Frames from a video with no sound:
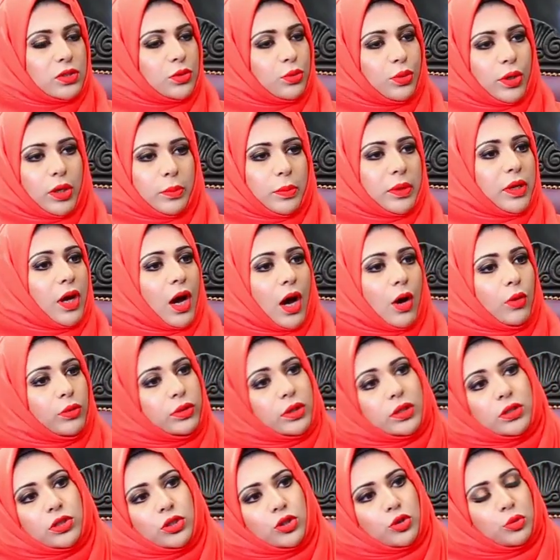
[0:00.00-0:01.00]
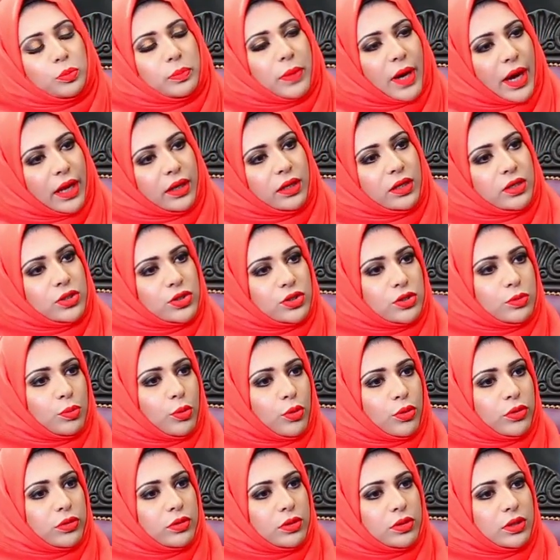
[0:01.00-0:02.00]
That's great. But how did you manage
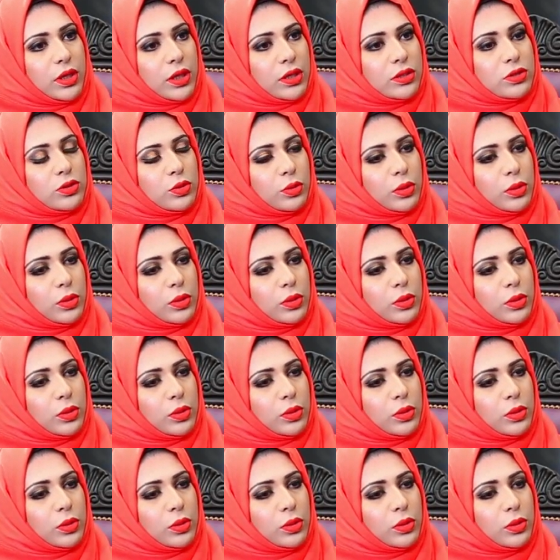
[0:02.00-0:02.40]
both the things?